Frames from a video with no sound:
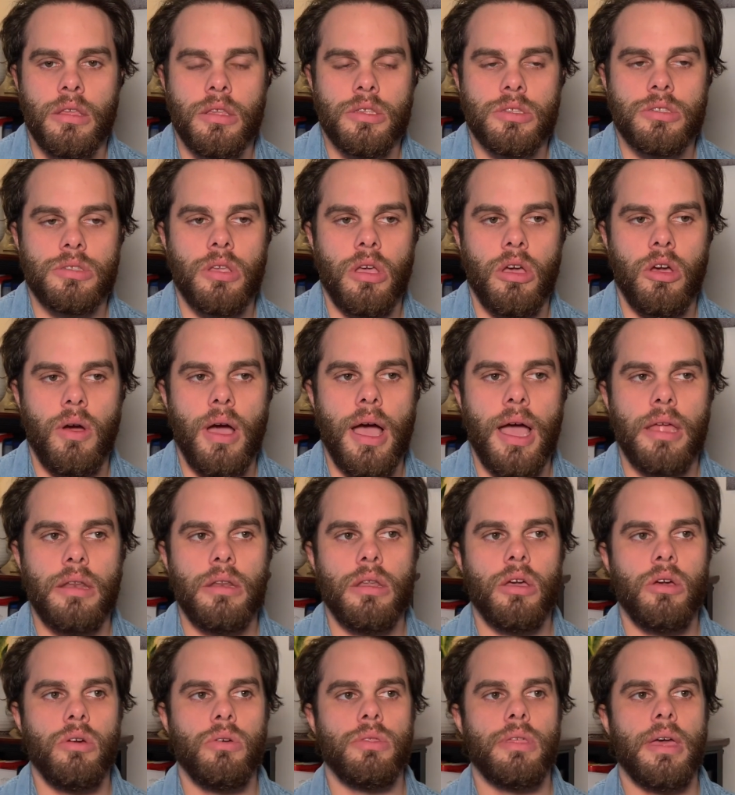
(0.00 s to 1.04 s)
So I
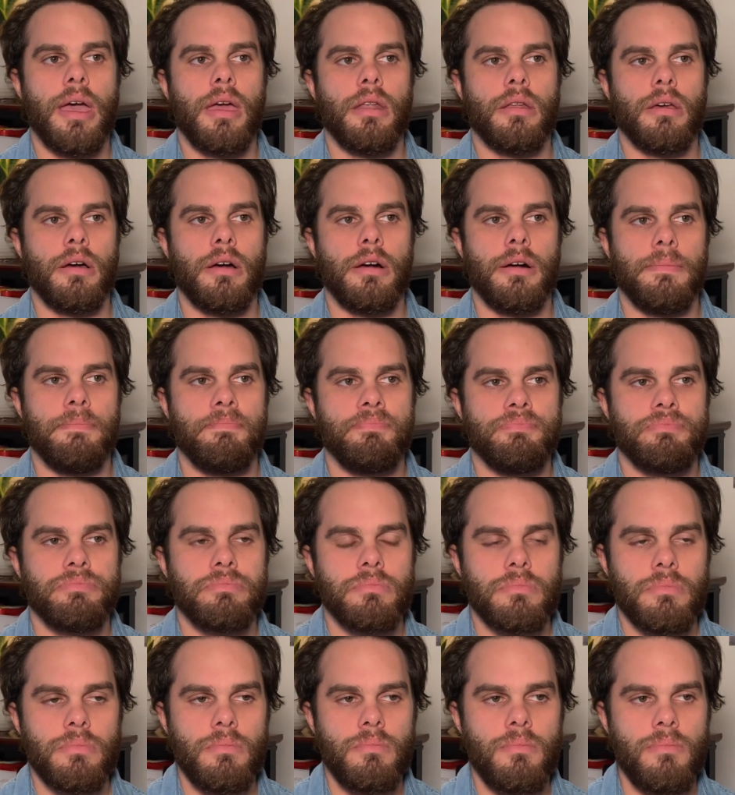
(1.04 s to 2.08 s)
know that
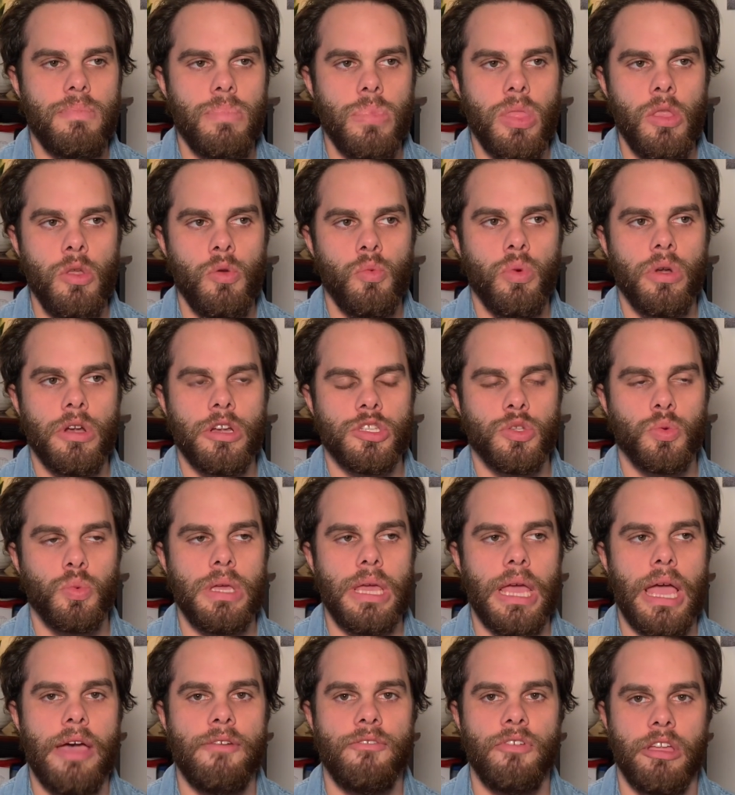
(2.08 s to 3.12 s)
whereas
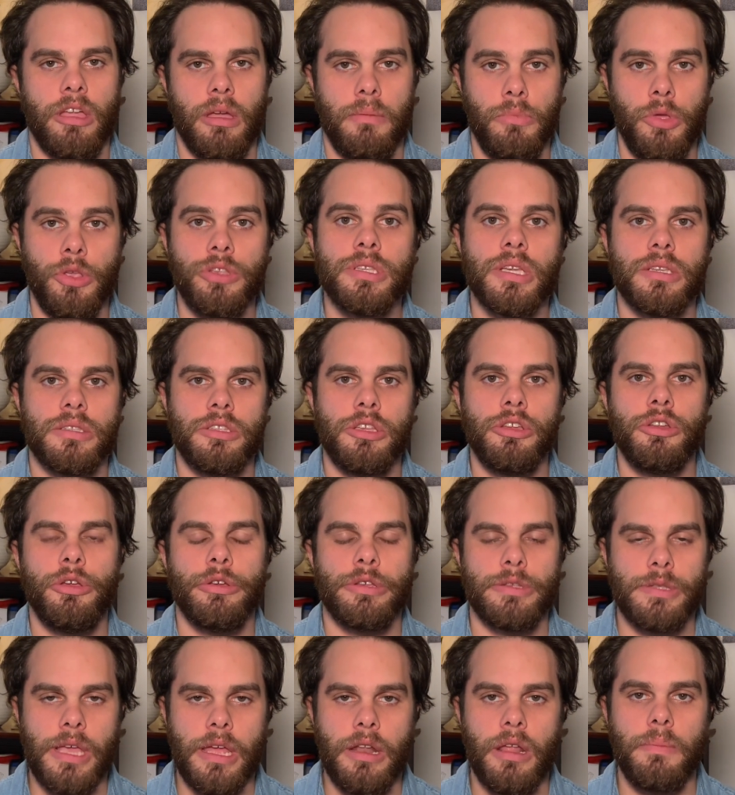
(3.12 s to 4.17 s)
we have like a music
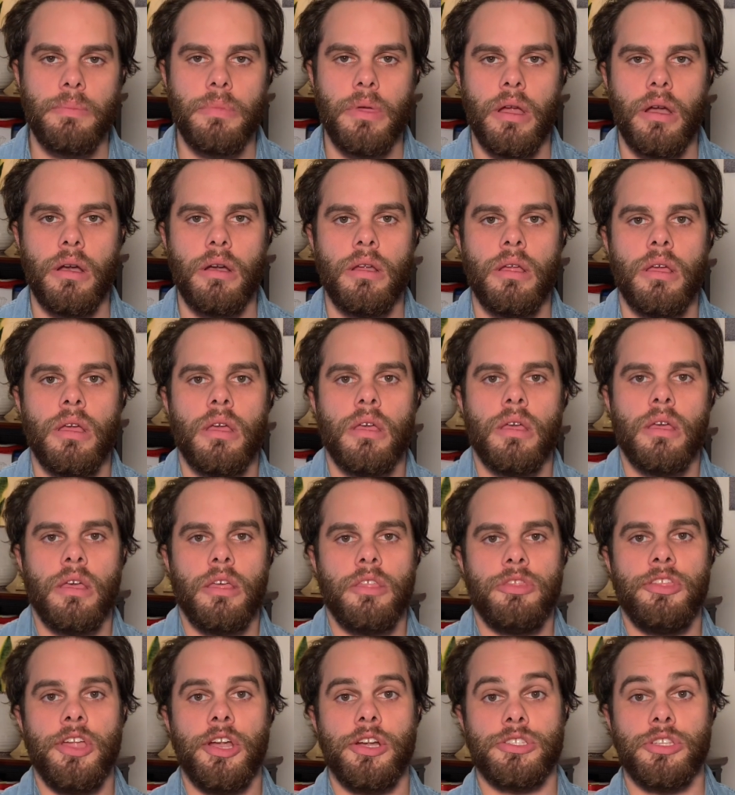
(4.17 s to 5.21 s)
studio set up there,
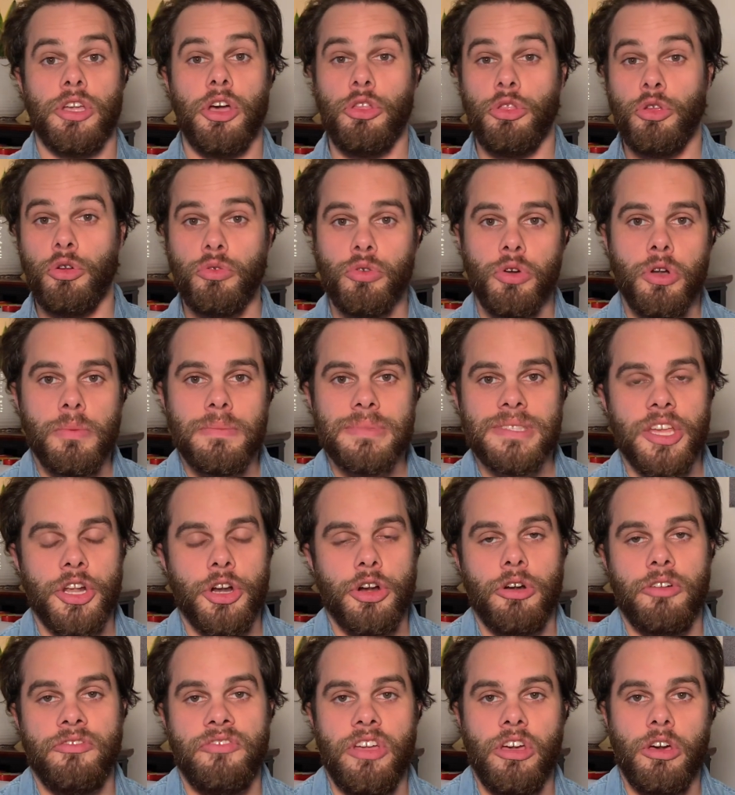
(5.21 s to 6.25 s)
there's other rooms that
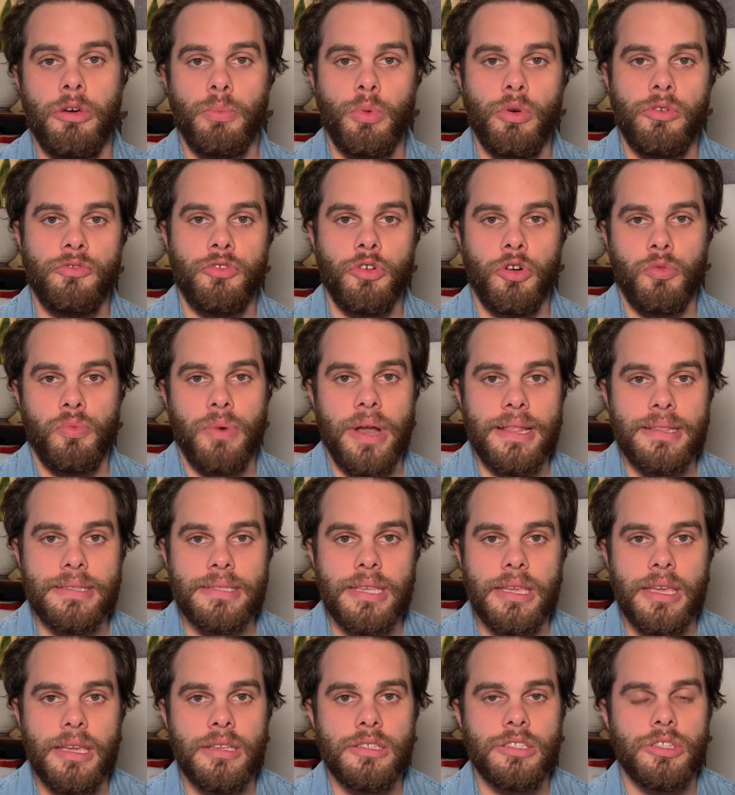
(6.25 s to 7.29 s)
are available for
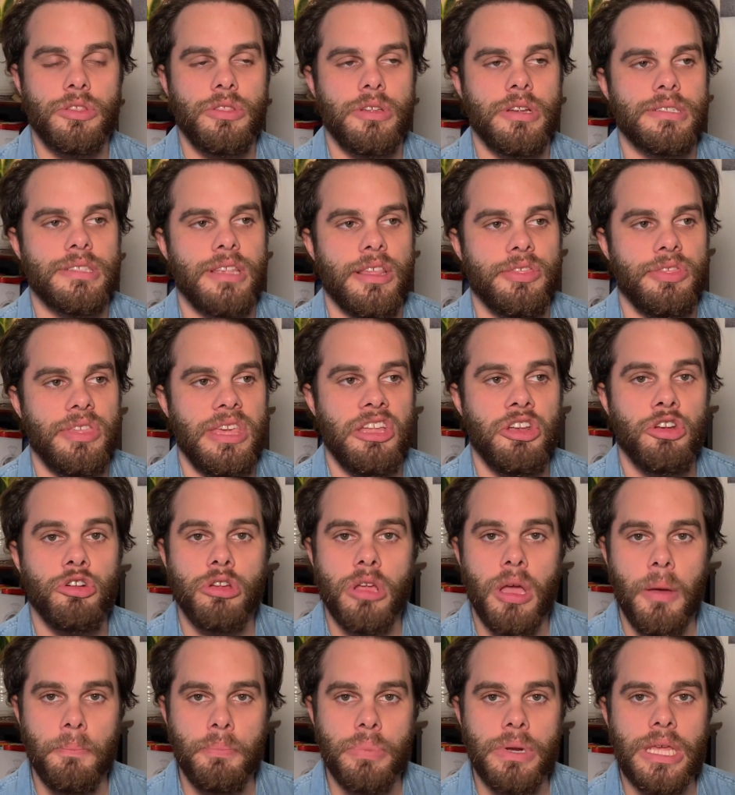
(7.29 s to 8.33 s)
renting. So there's a theater
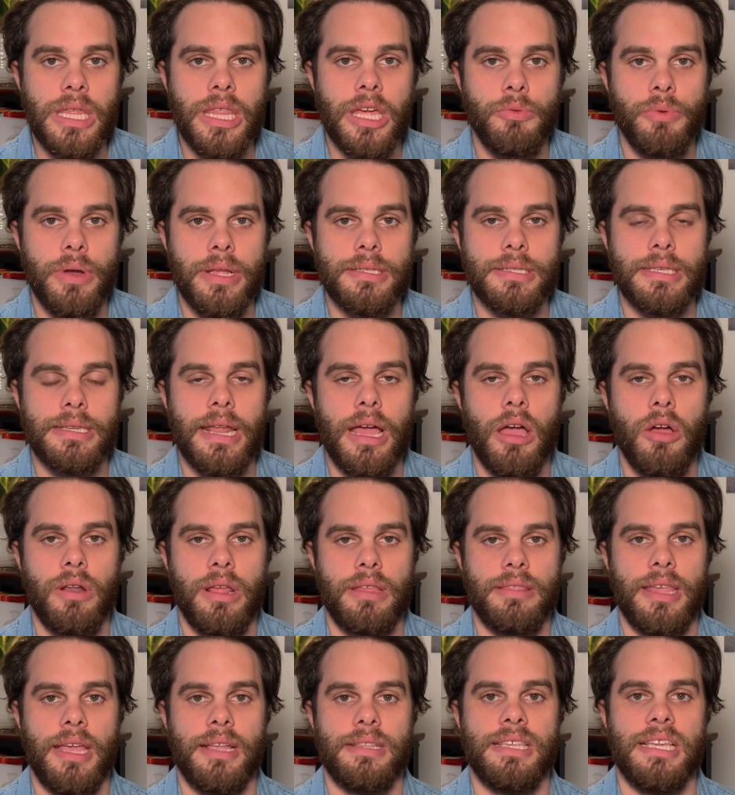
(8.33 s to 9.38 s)
company that rents it out
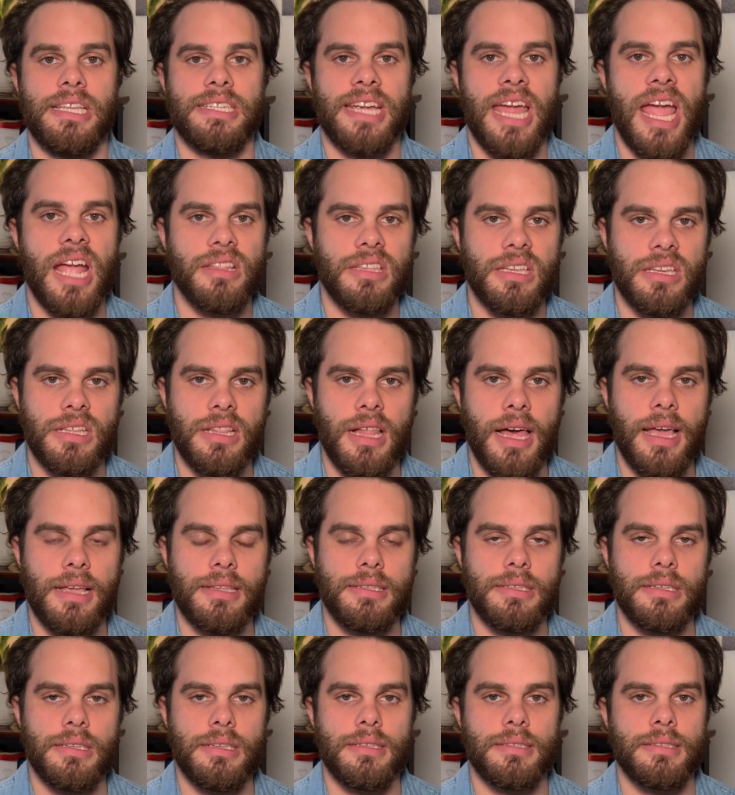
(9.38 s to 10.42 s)
and they teach acting
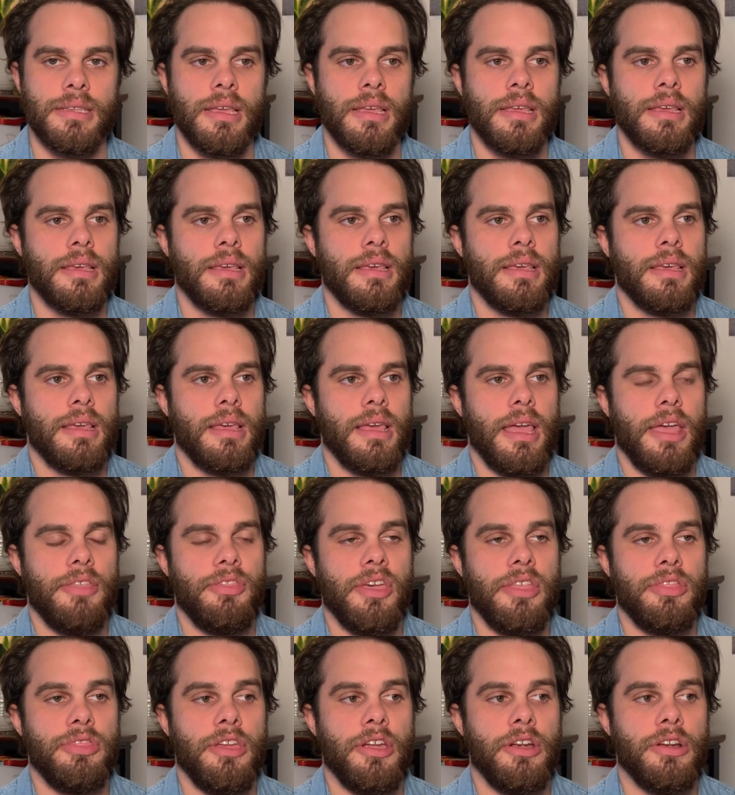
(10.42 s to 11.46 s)
classes. And
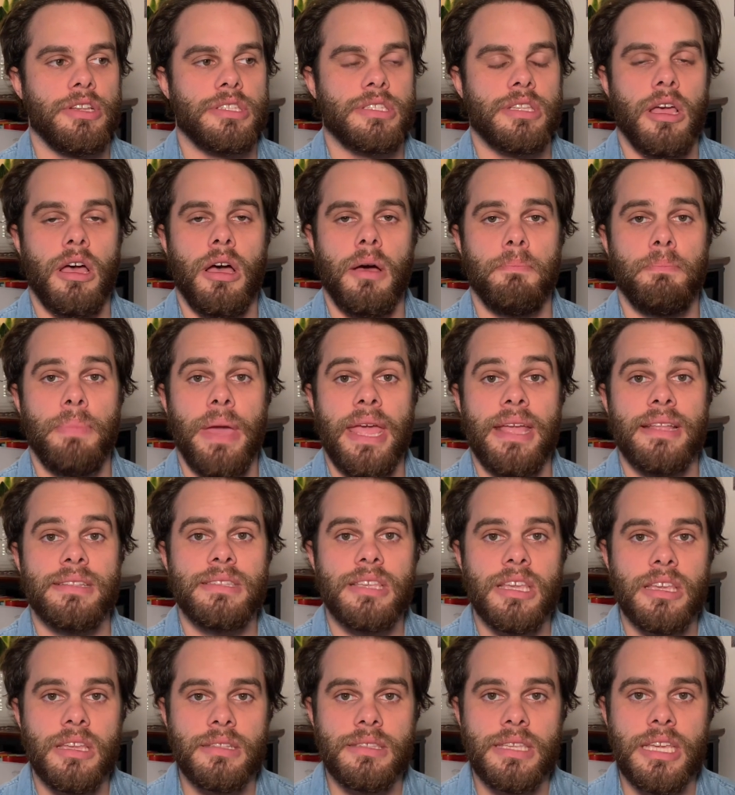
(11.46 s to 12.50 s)
then there's
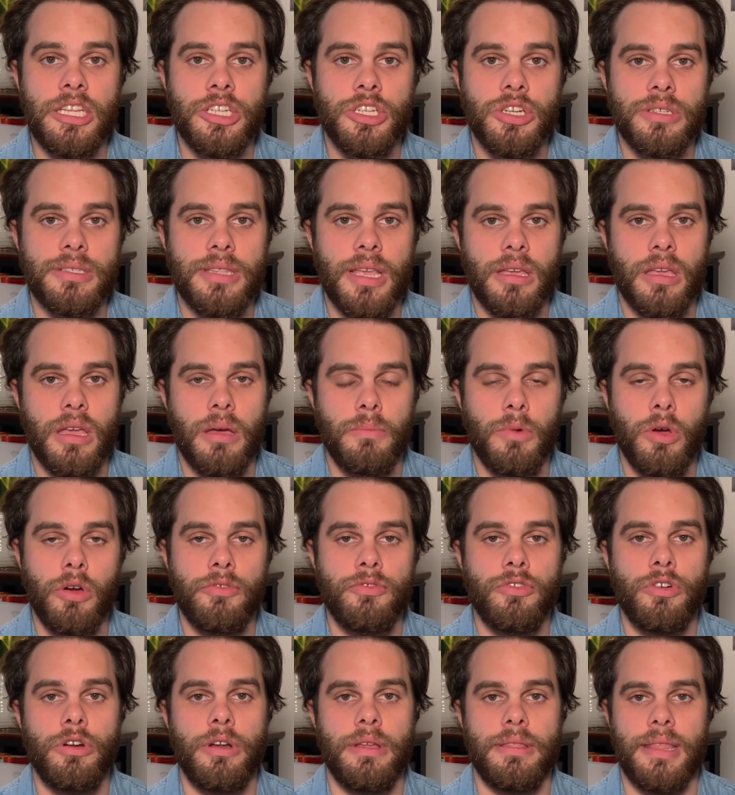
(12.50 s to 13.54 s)
painting teachers that come
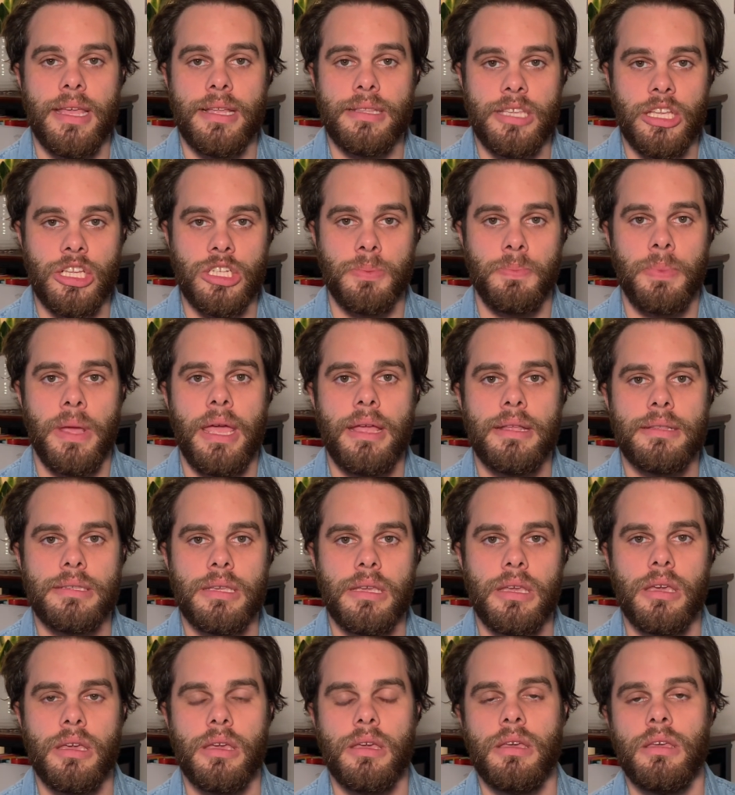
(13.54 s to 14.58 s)
over and they teach
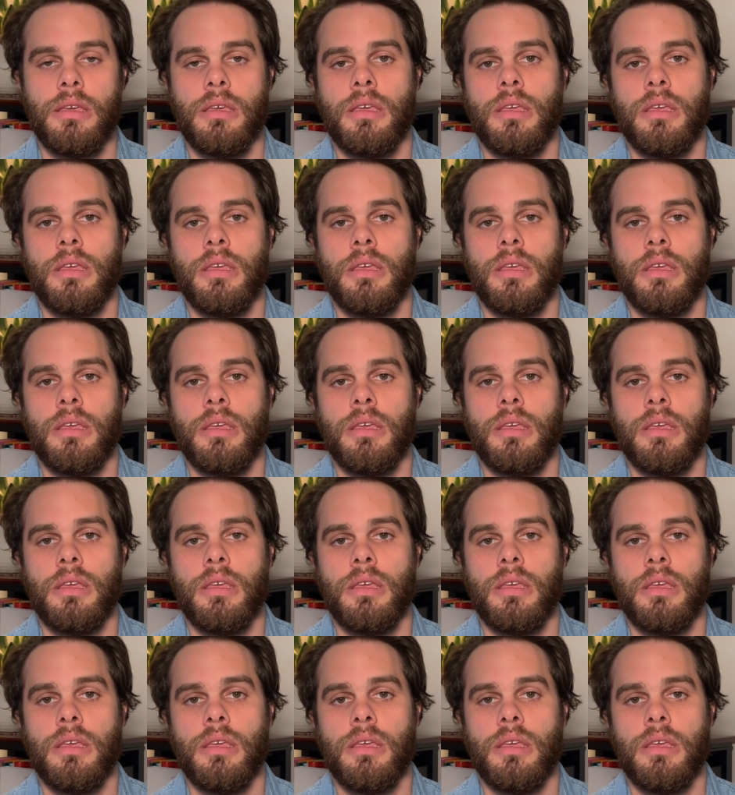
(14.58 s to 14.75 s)
painting.